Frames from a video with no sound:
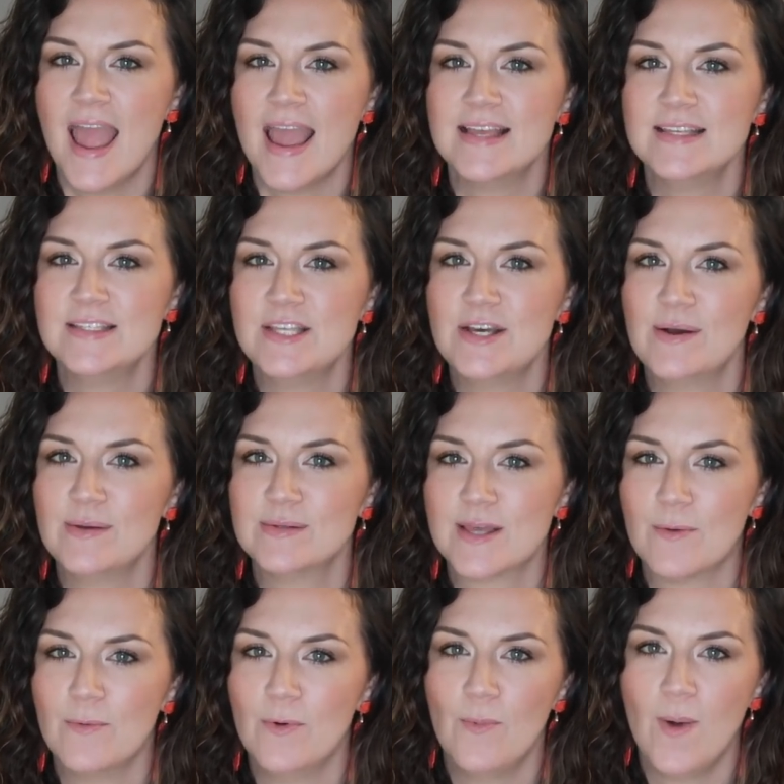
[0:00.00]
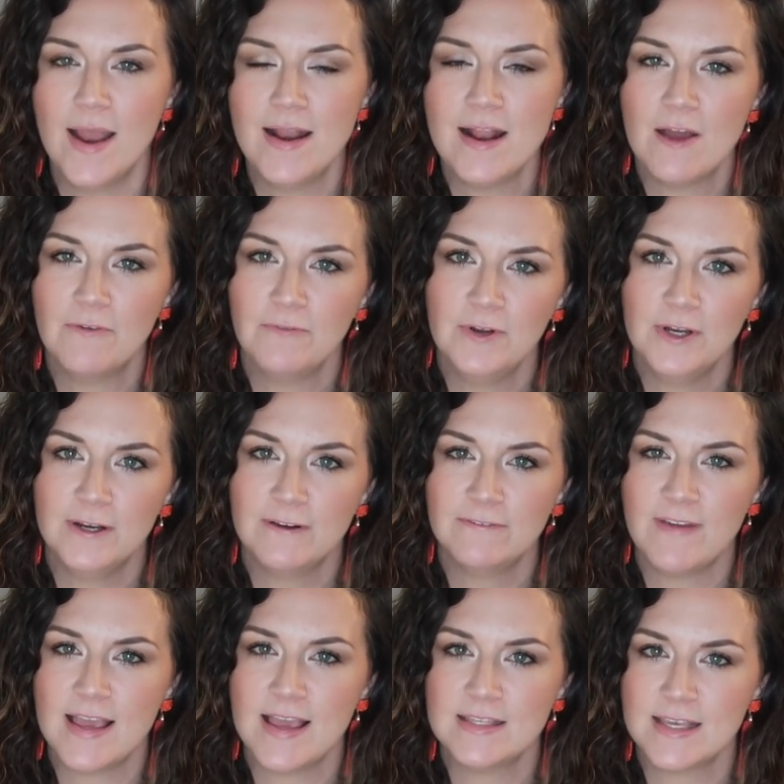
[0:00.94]
And so I was like, well, why not for your
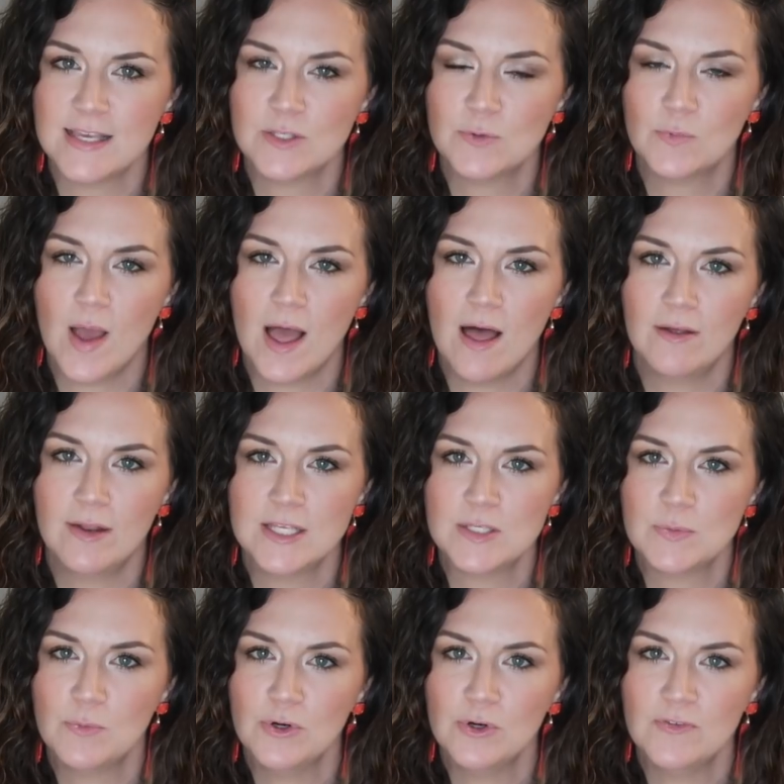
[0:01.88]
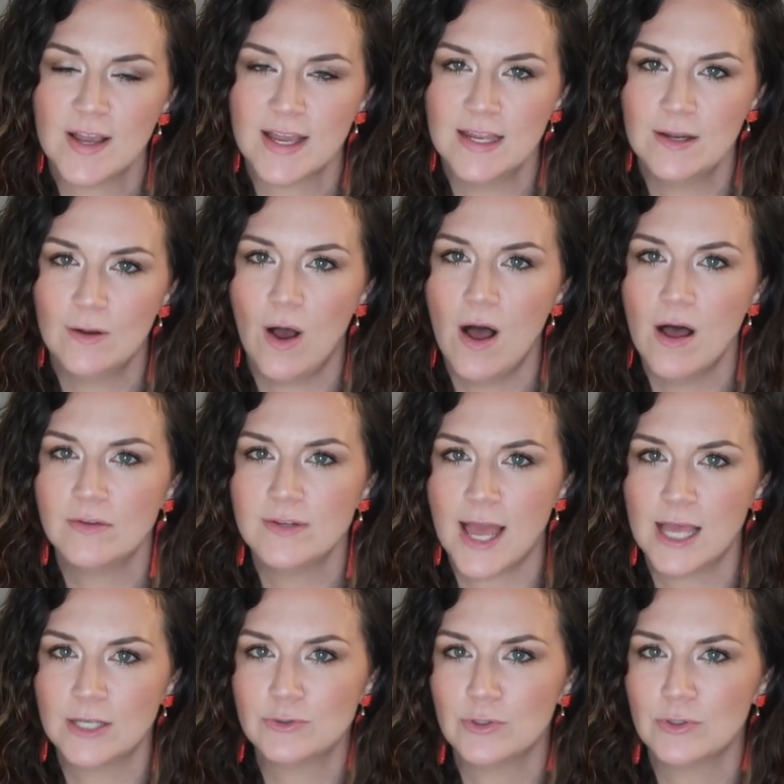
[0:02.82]
face as well? And it's more of like an
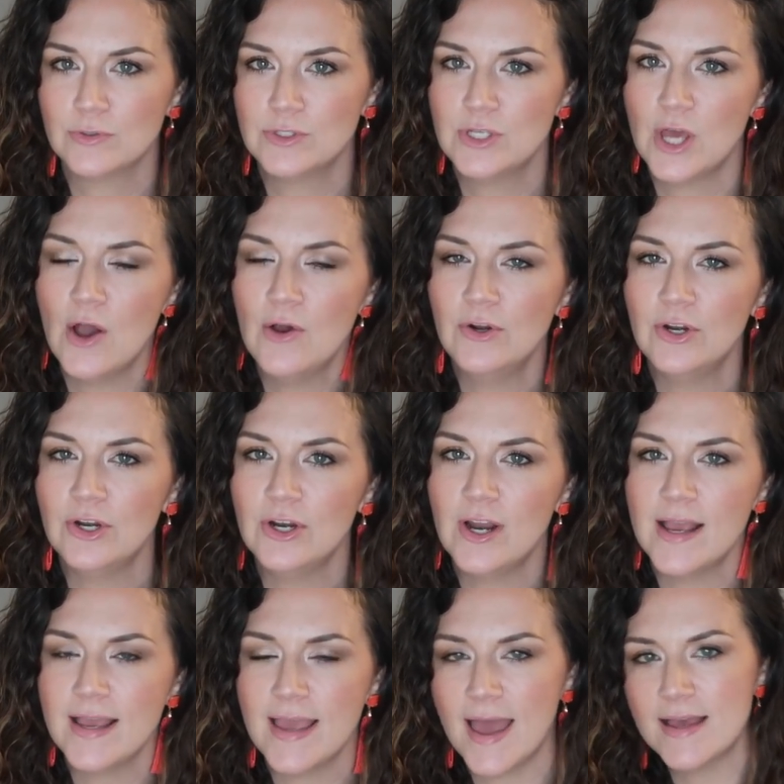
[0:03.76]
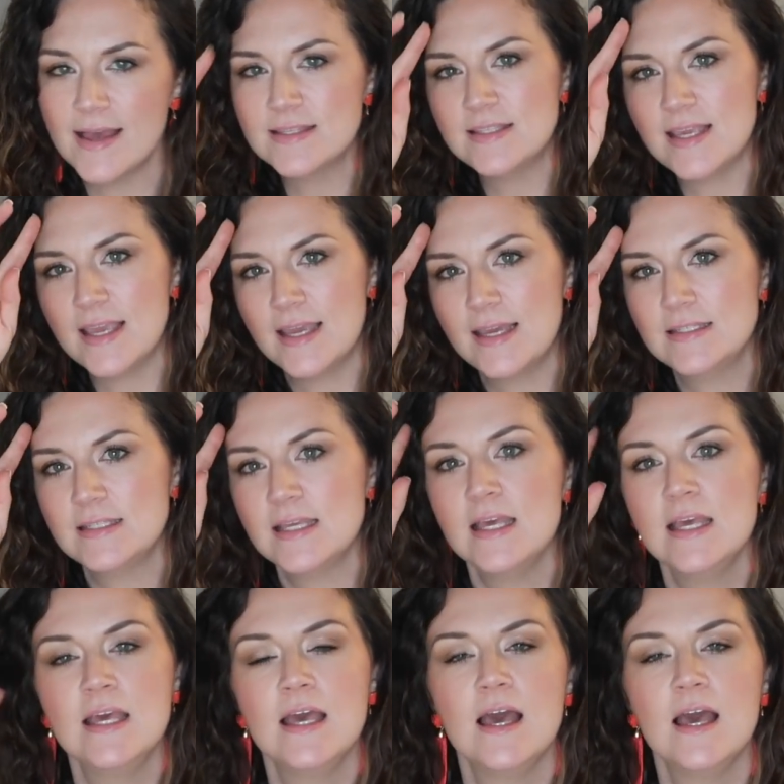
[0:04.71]
all-natural toner, I guess, and